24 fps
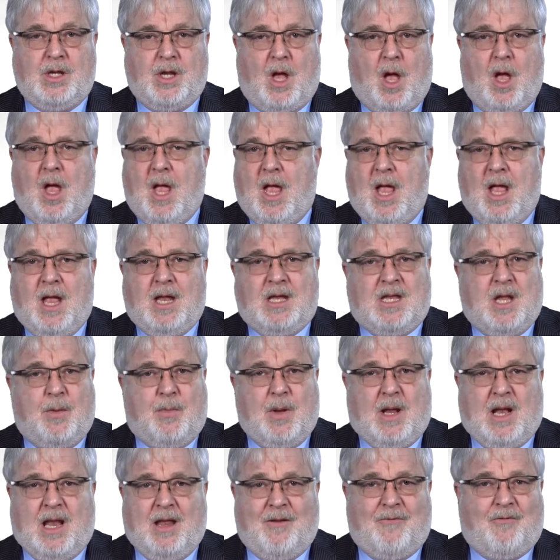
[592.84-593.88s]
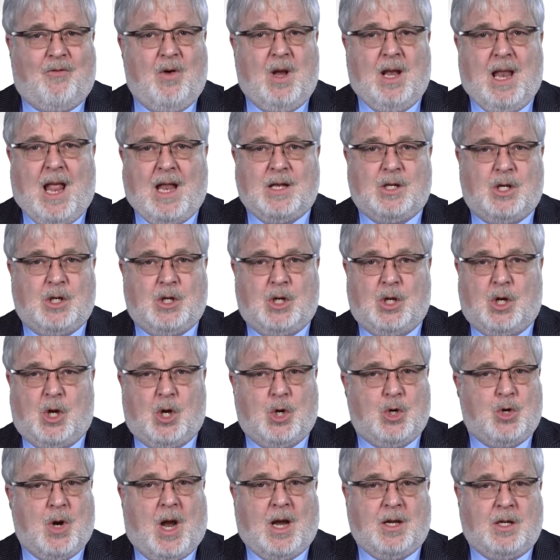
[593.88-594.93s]
These are typically freelancers and
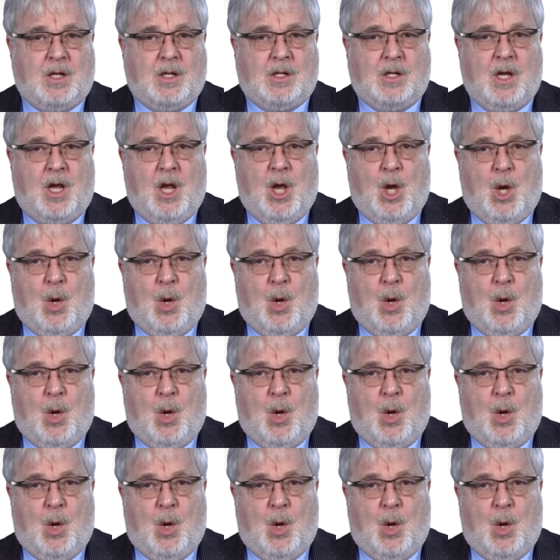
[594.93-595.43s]
contractors